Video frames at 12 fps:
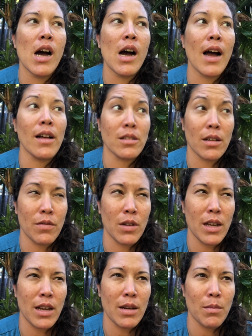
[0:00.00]
I also have to
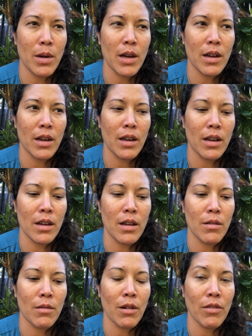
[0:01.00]
get
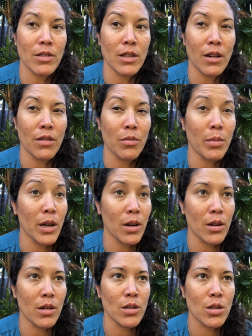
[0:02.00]
my reference letter for my
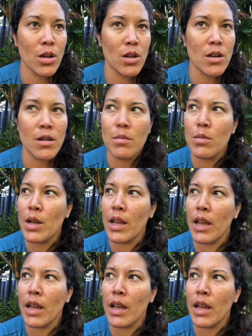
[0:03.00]
current job